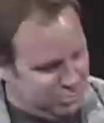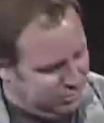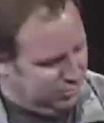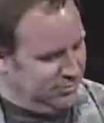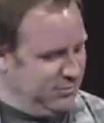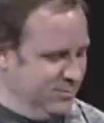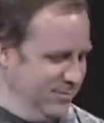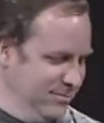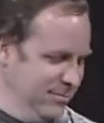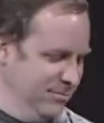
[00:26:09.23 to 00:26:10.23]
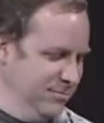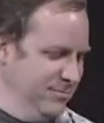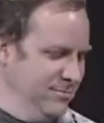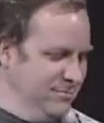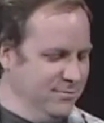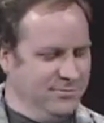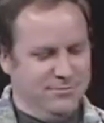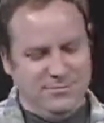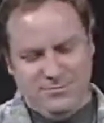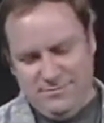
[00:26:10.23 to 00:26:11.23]

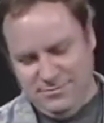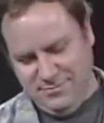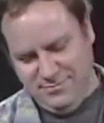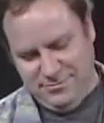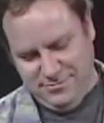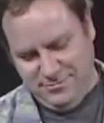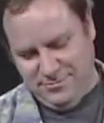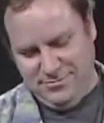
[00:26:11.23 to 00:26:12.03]
(silence)